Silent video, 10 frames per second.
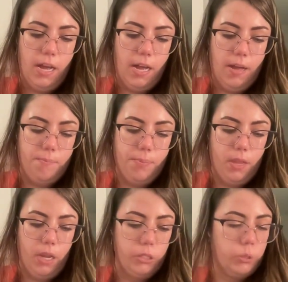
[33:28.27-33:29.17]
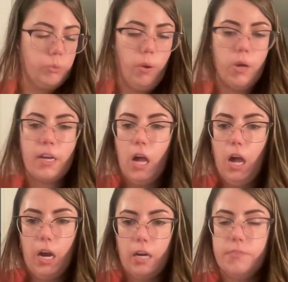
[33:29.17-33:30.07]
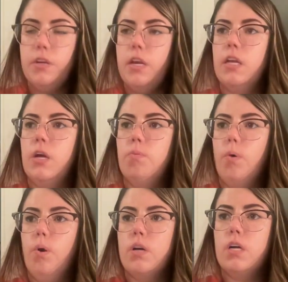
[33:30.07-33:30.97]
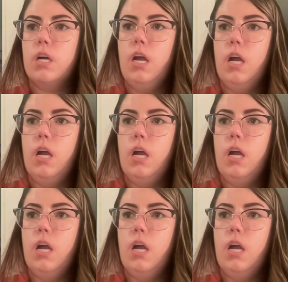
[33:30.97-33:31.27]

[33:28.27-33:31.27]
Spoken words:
I do work hard, and I work